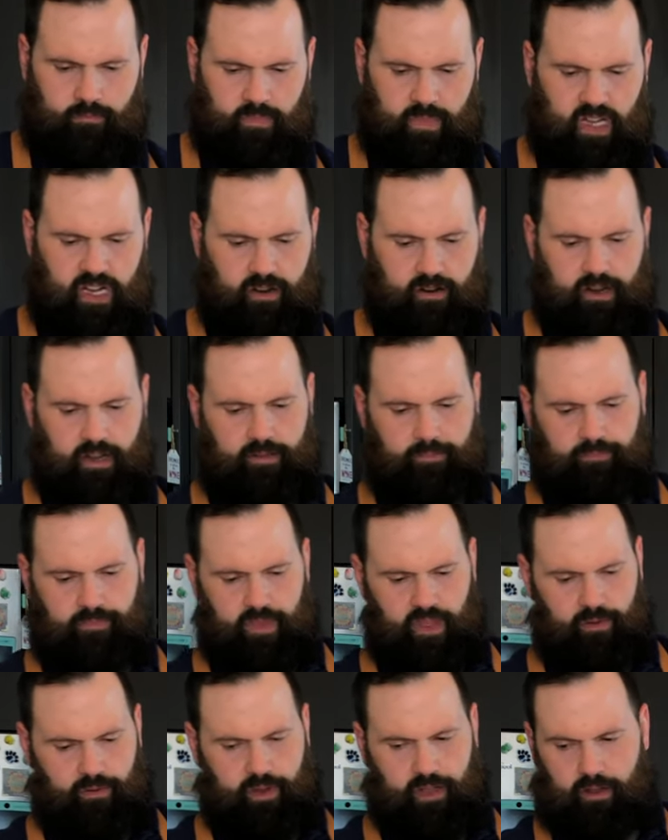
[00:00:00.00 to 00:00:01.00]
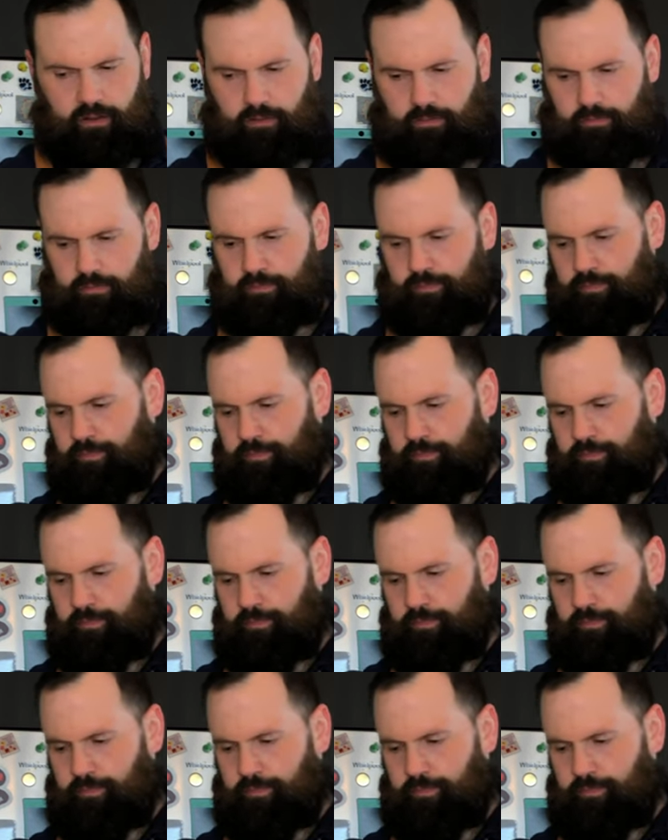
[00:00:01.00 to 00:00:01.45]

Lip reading: All right, there we go.